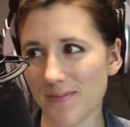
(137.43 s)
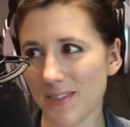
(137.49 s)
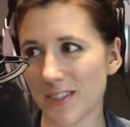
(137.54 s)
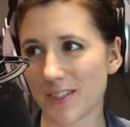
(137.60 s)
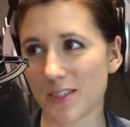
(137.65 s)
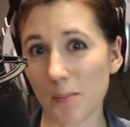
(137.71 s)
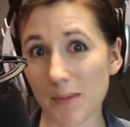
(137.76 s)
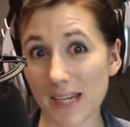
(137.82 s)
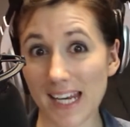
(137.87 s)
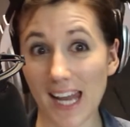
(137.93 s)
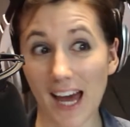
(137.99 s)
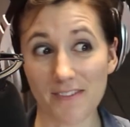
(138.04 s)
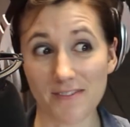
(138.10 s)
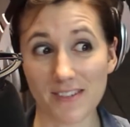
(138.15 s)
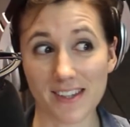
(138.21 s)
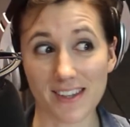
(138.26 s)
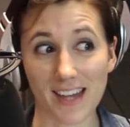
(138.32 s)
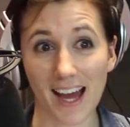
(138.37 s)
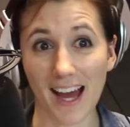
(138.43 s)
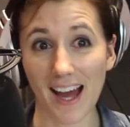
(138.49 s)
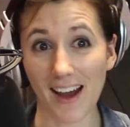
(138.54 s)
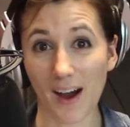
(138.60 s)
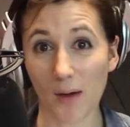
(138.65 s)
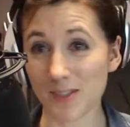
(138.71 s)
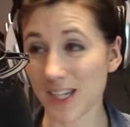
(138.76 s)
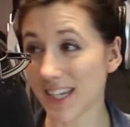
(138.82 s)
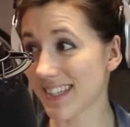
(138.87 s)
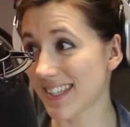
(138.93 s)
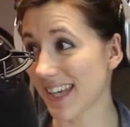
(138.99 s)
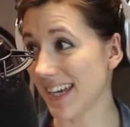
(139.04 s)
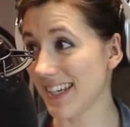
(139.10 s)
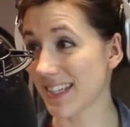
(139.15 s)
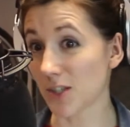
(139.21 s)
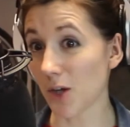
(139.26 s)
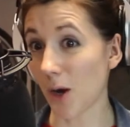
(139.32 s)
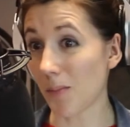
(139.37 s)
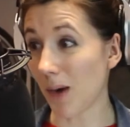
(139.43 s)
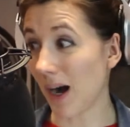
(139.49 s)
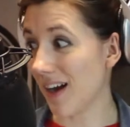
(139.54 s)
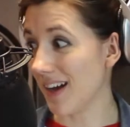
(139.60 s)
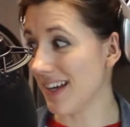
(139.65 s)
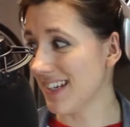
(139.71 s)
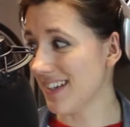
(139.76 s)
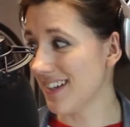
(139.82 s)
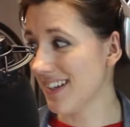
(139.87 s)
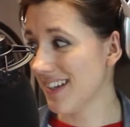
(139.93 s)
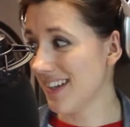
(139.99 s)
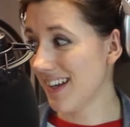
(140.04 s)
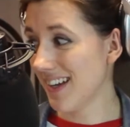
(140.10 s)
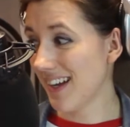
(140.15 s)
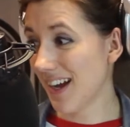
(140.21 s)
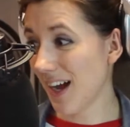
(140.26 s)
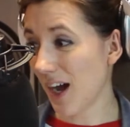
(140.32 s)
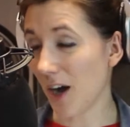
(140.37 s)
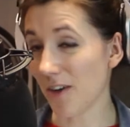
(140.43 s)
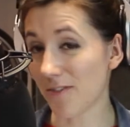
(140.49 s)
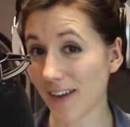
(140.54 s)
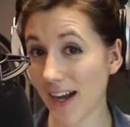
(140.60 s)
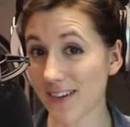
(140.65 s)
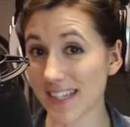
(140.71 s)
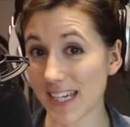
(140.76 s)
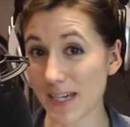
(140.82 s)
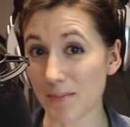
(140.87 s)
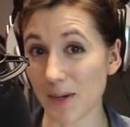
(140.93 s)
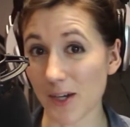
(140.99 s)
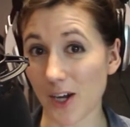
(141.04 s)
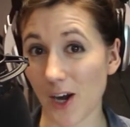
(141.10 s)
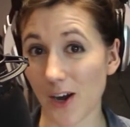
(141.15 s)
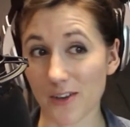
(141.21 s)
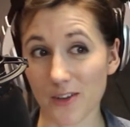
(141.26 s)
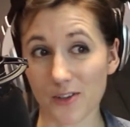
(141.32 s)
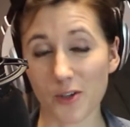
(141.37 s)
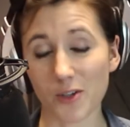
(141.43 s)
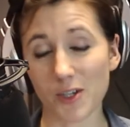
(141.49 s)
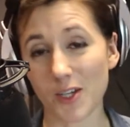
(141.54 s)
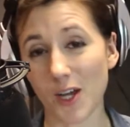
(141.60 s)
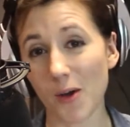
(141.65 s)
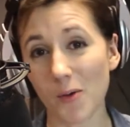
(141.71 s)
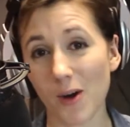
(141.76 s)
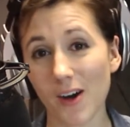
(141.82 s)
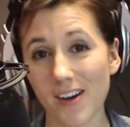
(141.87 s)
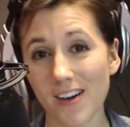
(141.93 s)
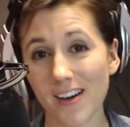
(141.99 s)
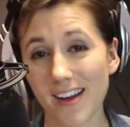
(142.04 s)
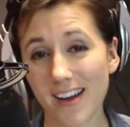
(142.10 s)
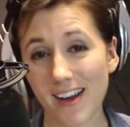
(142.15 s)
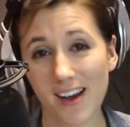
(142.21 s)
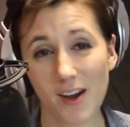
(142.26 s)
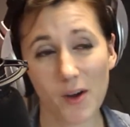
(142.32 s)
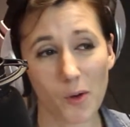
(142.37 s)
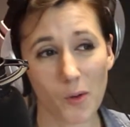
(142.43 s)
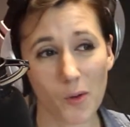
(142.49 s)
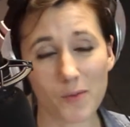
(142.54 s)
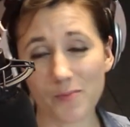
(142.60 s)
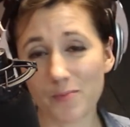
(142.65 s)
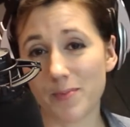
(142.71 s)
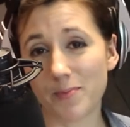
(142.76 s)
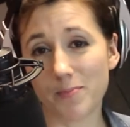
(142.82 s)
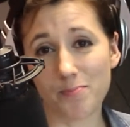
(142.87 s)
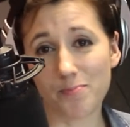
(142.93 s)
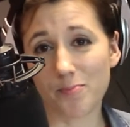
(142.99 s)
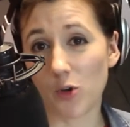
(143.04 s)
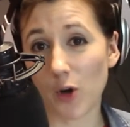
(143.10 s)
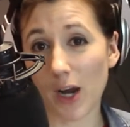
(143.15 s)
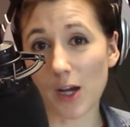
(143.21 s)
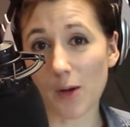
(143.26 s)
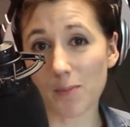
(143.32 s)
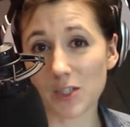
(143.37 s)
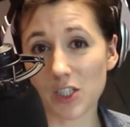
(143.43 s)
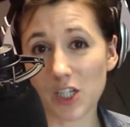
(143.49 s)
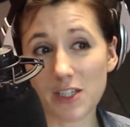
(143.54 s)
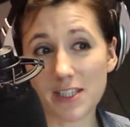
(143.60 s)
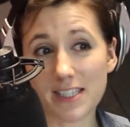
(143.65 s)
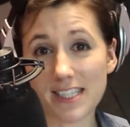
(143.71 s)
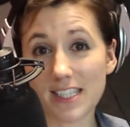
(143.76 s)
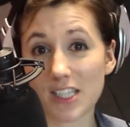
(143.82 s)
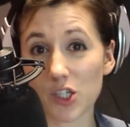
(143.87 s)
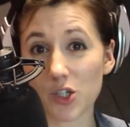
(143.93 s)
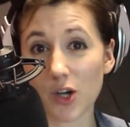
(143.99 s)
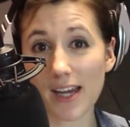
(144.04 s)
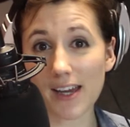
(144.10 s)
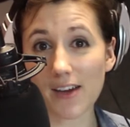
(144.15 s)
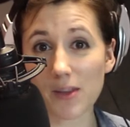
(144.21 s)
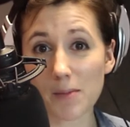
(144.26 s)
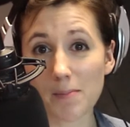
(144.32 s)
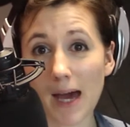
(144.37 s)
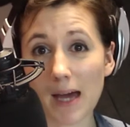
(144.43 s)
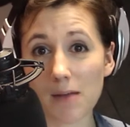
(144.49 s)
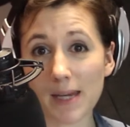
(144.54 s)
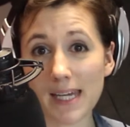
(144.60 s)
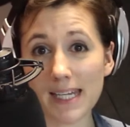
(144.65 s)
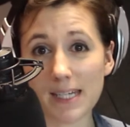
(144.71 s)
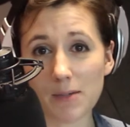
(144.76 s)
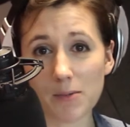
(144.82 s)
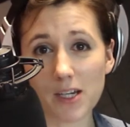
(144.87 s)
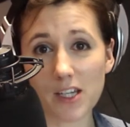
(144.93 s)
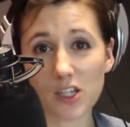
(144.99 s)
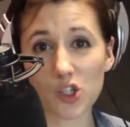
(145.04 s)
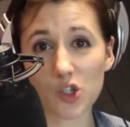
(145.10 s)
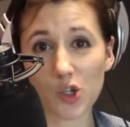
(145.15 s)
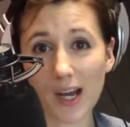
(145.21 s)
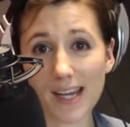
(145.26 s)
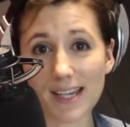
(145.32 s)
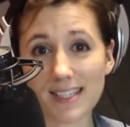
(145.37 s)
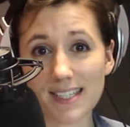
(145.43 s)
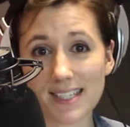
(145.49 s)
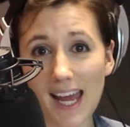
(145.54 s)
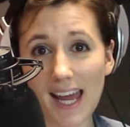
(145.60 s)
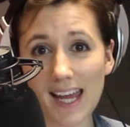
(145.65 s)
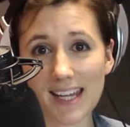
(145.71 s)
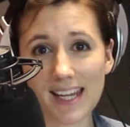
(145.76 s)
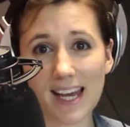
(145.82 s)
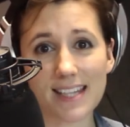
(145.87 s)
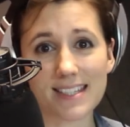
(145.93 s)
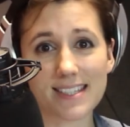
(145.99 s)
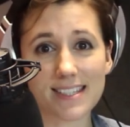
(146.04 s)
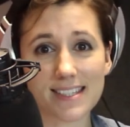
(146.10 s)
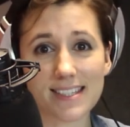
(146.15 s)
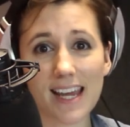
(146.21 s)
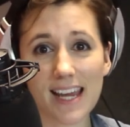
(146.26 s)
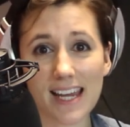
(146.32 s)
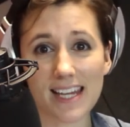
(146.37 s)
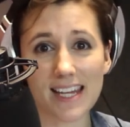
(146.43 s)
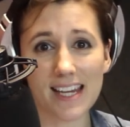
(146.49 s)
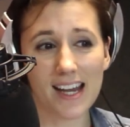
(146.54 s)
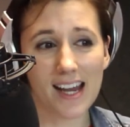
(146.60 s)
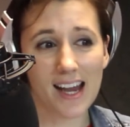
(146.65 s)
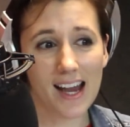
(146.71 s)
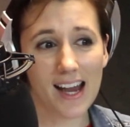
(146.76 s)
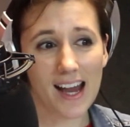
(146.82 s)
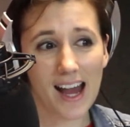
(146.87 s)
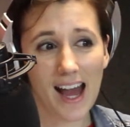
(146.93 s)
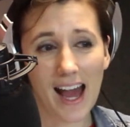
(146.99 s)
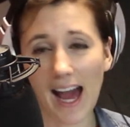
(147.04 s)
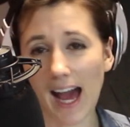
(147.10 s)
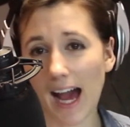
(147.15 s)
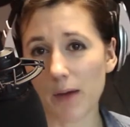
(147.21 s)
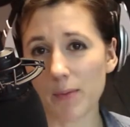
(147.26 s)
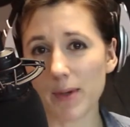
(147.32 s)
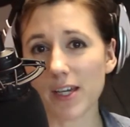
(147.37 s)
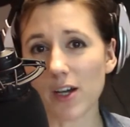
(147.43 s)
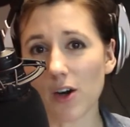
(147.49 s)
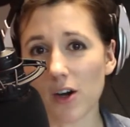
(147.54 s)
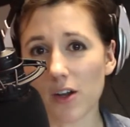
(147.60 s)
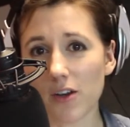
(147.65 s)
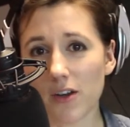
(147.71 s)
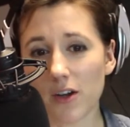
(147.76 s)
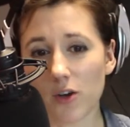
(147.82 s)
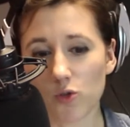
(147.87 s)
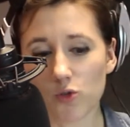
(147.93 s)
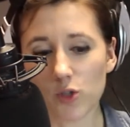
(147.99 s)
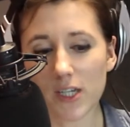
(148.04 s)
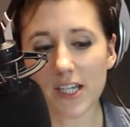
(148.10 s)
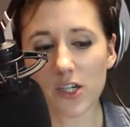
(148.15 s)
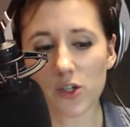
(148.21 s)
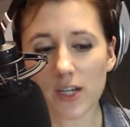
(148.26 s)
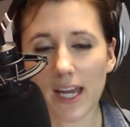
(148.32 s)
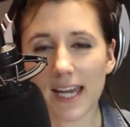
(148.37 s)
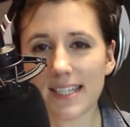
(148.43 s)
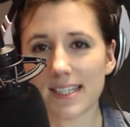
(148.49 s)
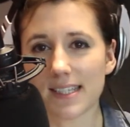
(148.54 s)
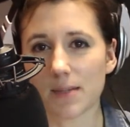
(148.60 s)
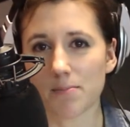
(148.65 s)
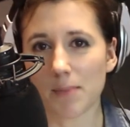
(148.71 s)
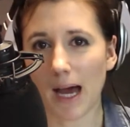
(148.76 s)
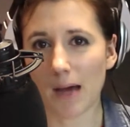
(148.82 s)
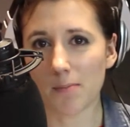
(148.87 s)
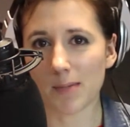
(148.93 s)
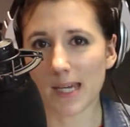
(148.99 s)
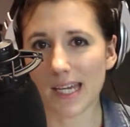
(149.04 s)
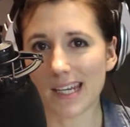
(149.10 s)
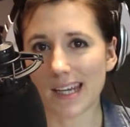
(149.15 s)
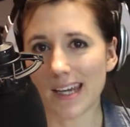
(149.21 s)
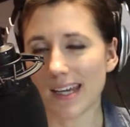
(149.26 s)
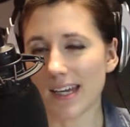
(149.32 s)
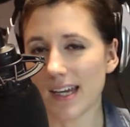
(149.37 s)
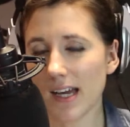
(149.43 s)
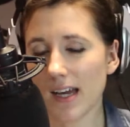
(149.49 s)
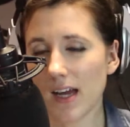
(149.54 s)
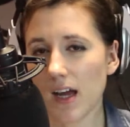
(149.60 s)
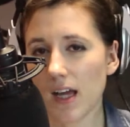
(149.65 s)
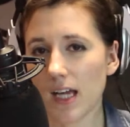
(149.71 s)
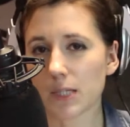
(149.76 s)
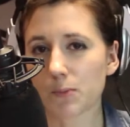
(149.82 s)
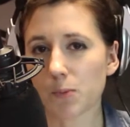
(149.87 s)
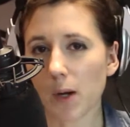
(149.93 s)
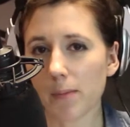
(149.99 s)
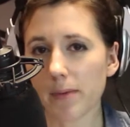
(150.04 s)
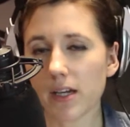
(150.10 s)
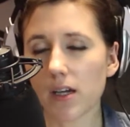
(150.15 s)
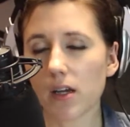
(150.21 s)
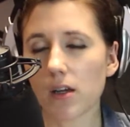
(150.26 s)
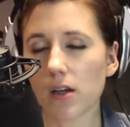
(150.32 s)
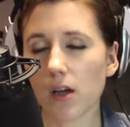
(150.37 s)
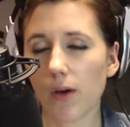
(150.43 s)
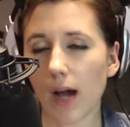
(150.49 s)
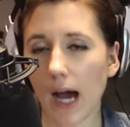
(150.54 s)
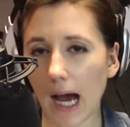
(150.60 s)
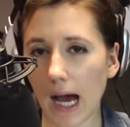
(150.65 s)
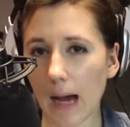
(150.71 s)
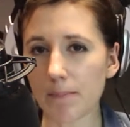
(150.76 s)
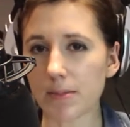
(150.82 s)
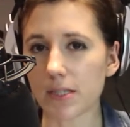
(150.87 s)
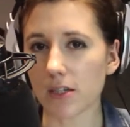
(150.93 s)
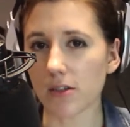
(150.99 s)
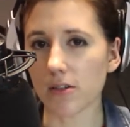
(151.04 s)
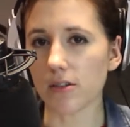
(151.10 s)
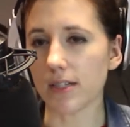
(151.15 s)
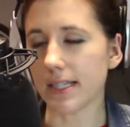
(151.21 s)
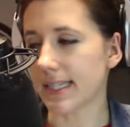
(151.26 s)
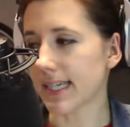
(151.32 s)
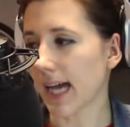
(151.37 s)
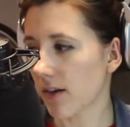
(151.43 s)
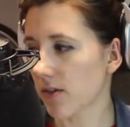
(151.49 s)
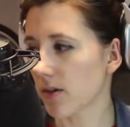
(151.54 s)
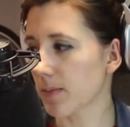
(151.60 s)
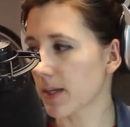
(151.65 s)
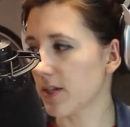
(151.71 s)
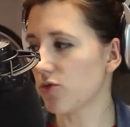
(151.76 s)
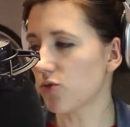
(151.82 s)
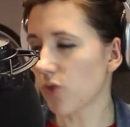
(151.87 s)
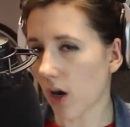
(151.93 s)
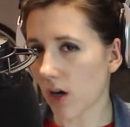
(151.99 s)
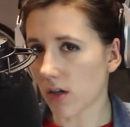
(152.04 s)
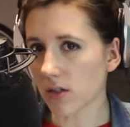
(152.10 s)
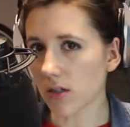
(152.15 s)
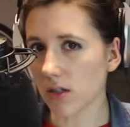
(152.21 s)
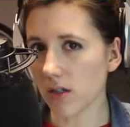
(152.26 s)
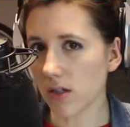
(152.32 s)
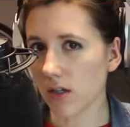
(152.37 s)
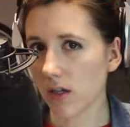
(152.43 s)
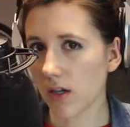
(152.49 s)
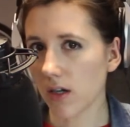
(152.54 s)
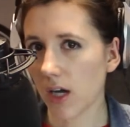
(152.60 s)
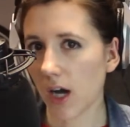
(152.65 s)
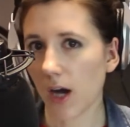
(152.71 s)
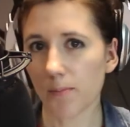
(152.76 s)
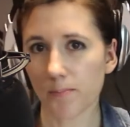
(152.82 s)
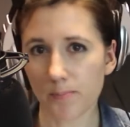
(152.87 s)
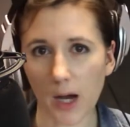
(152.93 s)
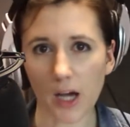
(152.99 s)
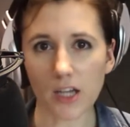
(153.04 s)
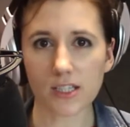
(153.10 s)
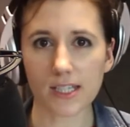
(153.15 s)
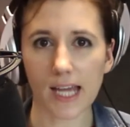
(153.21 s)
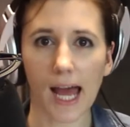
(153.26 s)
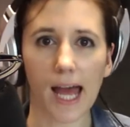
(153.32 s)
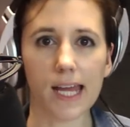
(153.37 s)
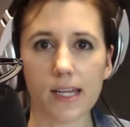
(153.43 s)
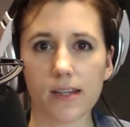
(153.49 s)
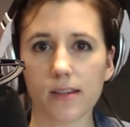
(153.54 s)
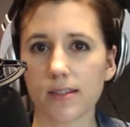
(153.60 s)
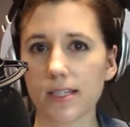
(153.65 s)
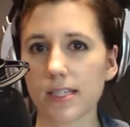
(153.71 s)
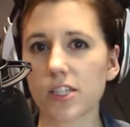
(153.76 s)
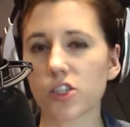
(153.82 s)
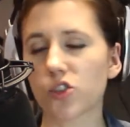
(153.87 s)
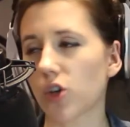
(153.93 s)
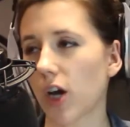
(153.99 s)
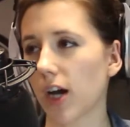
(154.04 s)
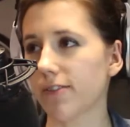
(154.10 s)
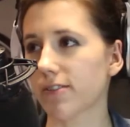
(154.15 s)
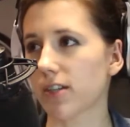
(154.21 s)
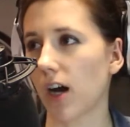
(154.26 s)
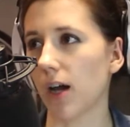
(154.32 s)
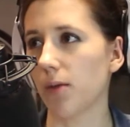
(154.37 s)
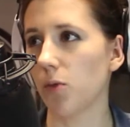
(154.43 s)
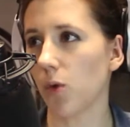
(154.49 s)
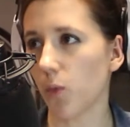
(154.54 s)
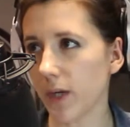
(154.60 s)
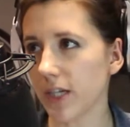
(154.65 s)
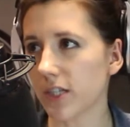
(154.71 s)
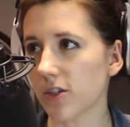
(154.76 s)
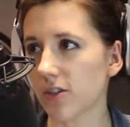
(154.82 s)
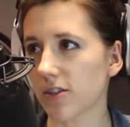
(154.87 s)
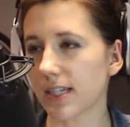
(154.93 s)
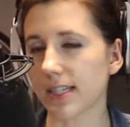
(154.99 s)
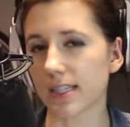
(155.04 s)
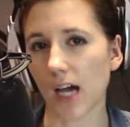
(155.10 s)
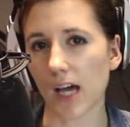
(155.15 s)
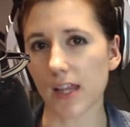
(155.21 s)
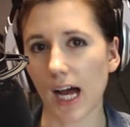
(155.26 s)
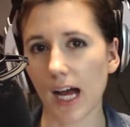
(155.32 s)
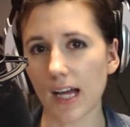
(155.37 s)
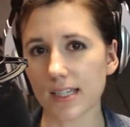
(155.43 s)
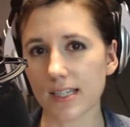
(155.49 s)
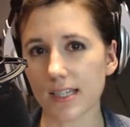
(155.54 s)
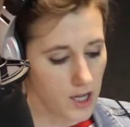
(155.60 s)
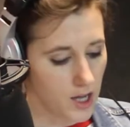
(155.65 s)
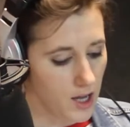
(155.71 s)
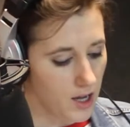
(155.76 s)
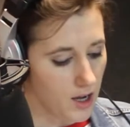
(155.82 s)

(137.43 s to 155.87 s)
Somebody left it there. I'm just saying it's not mine. I found it in my car and I thought, you know what? Great opportunity to try out the Manbeanie. We're going to try it today and see how we get on recreating the Manbeanie. It's probably going to go absolutely terribly wrong, but hey, this is drive time. We do things like that.